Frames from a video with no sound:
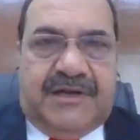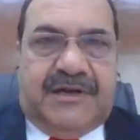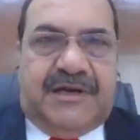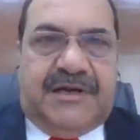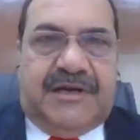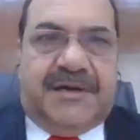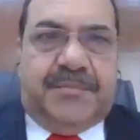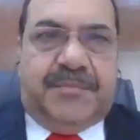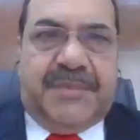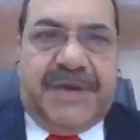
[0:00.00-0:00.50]

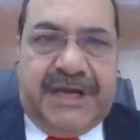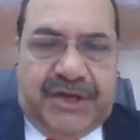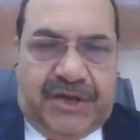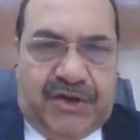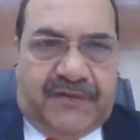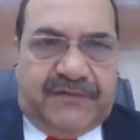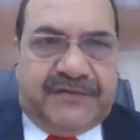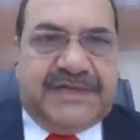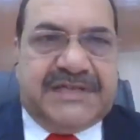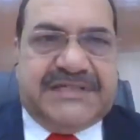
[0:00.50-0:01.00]
Many
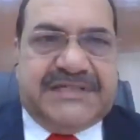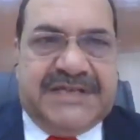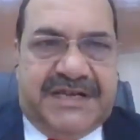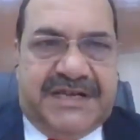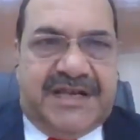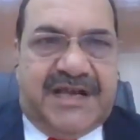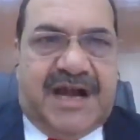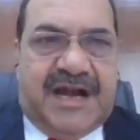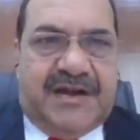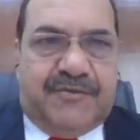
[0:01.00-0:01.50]
of the
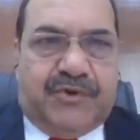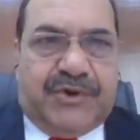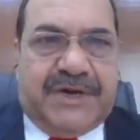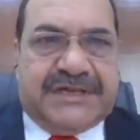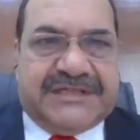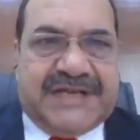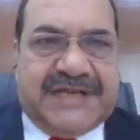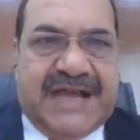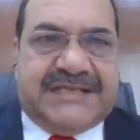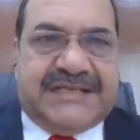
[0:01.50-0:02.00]
senior
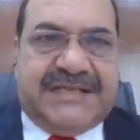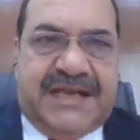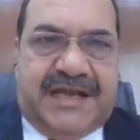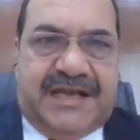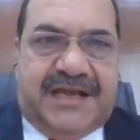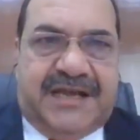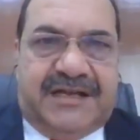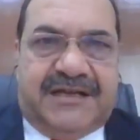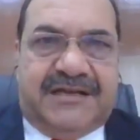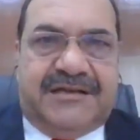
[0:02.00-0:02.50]
advocates, I
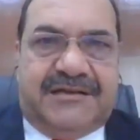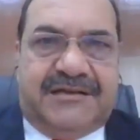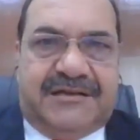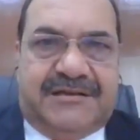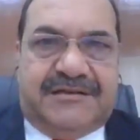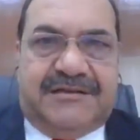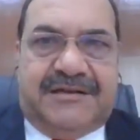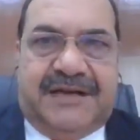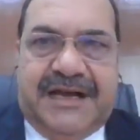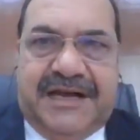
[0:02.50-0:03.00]

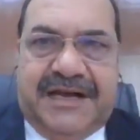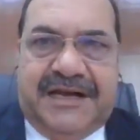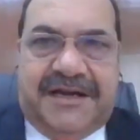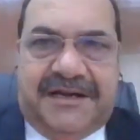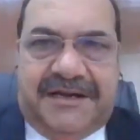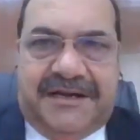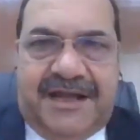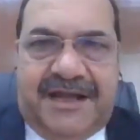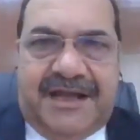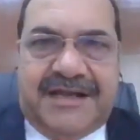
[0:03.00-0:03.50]

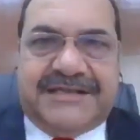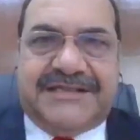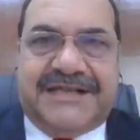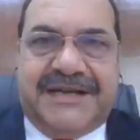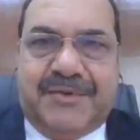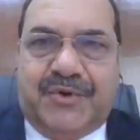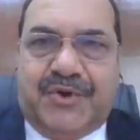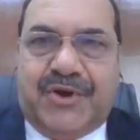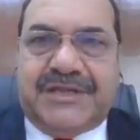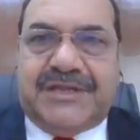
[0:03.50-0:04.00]
dare
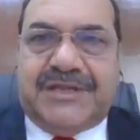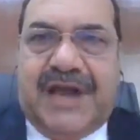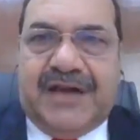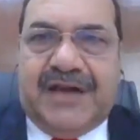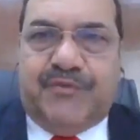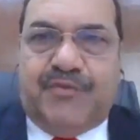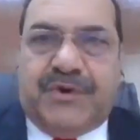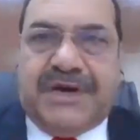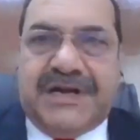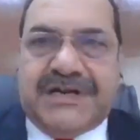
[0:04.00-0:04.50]
say, because
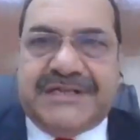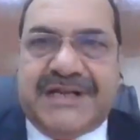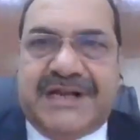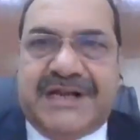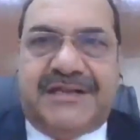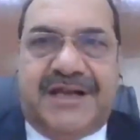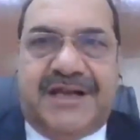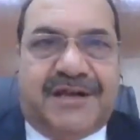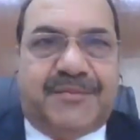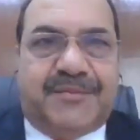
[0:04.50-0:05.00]
advocates
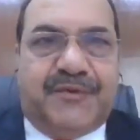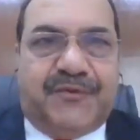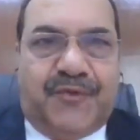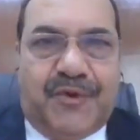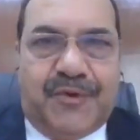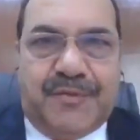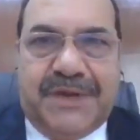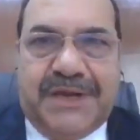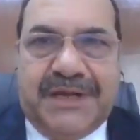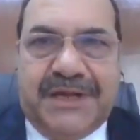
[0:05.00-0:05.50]
are there
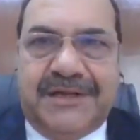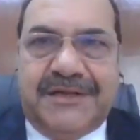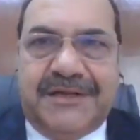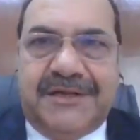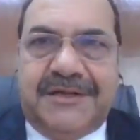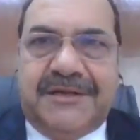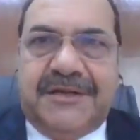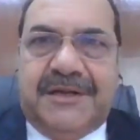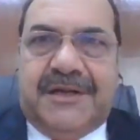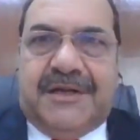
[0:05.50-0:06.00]
before me,
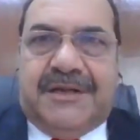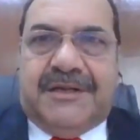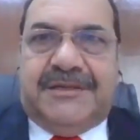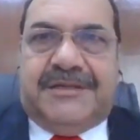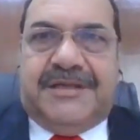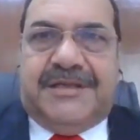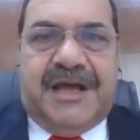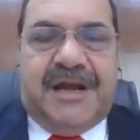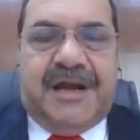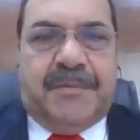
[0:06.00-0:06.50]

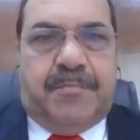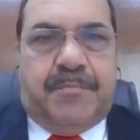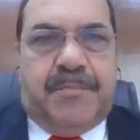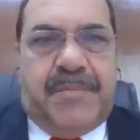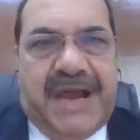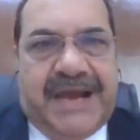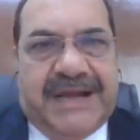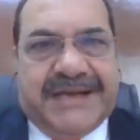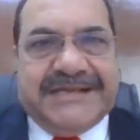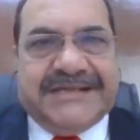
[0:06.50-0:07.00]
their
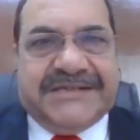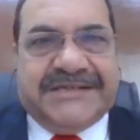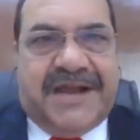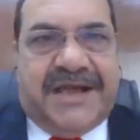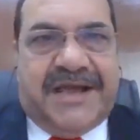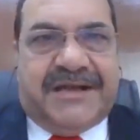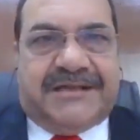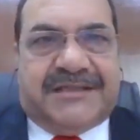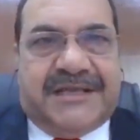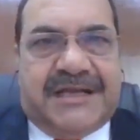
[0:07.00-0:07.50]
main
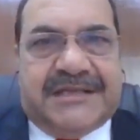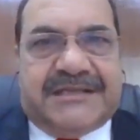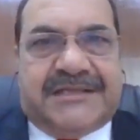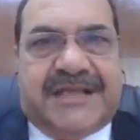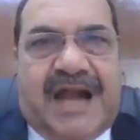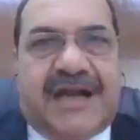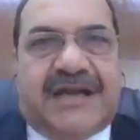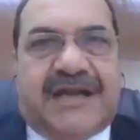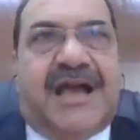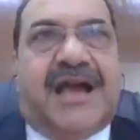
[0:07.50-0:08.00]
strength is
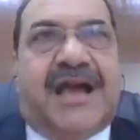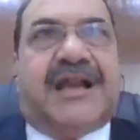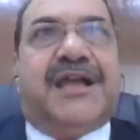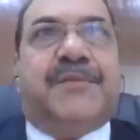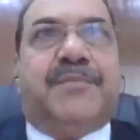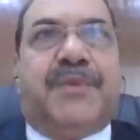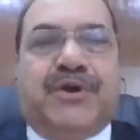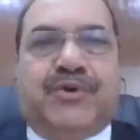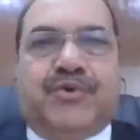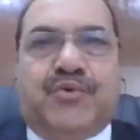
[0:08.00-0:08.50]
that they are
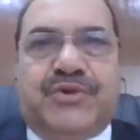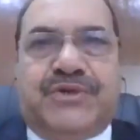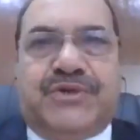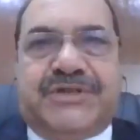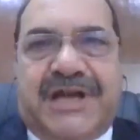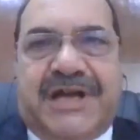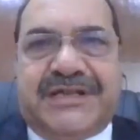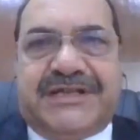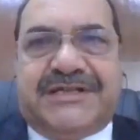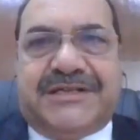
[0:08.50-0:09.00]
able to
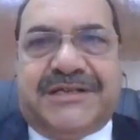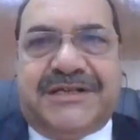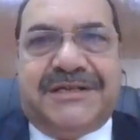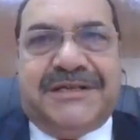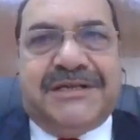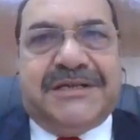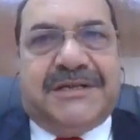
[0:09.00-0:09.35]
judge